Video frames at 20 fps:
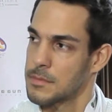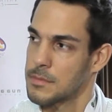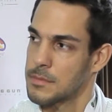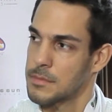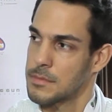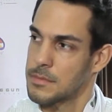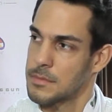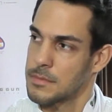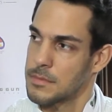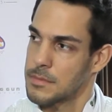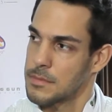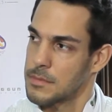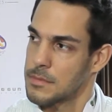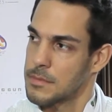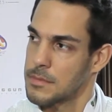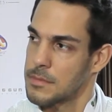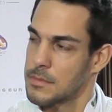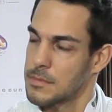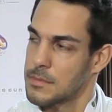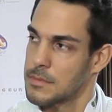
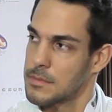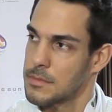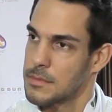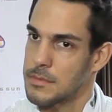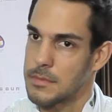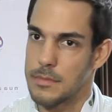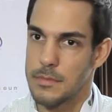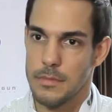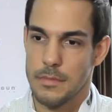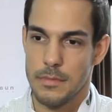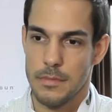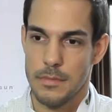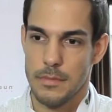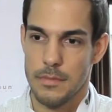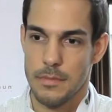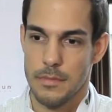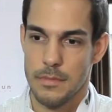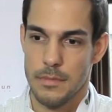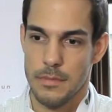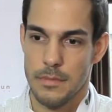
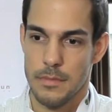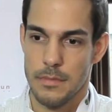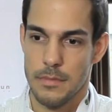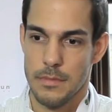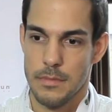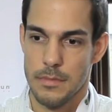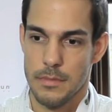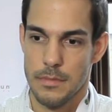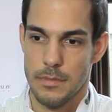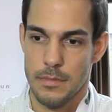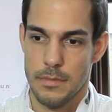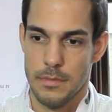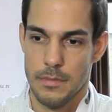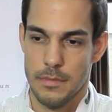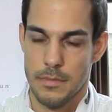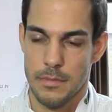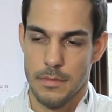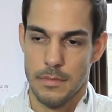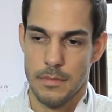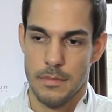
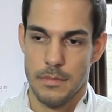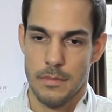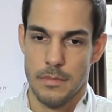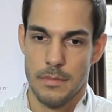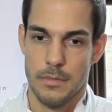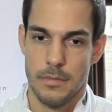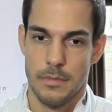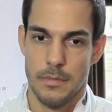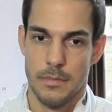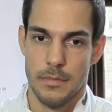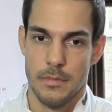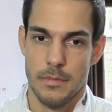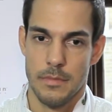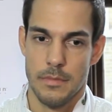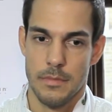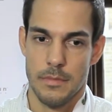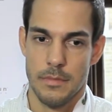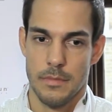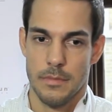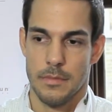
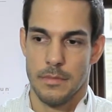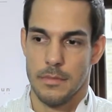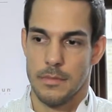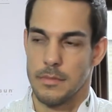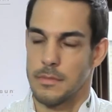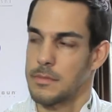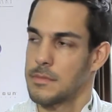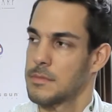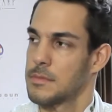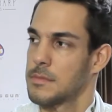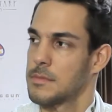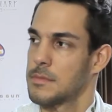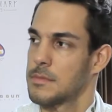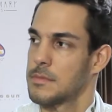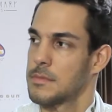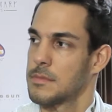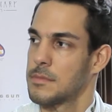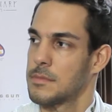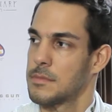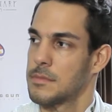
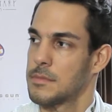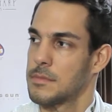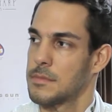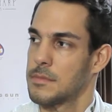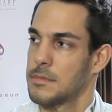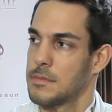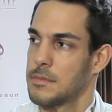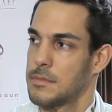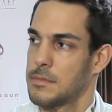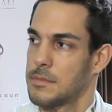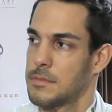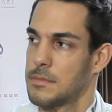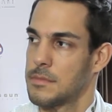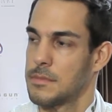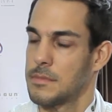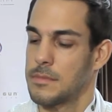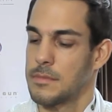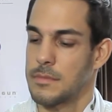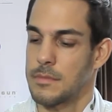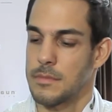
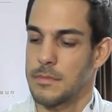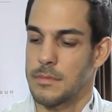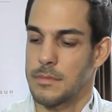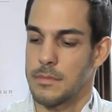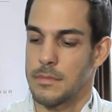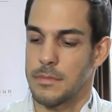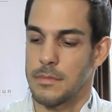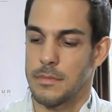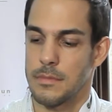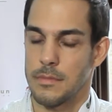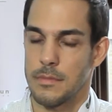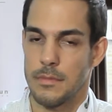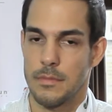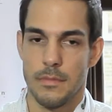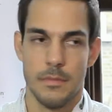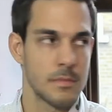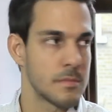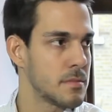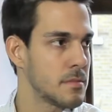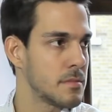
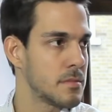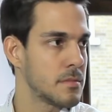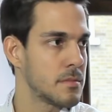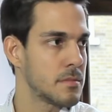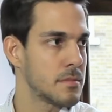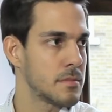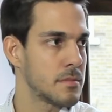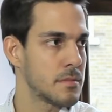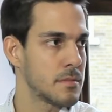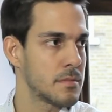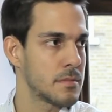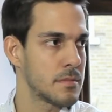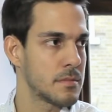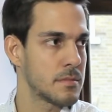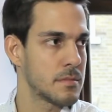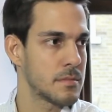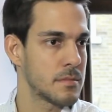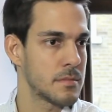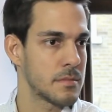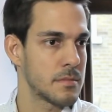(not speaking)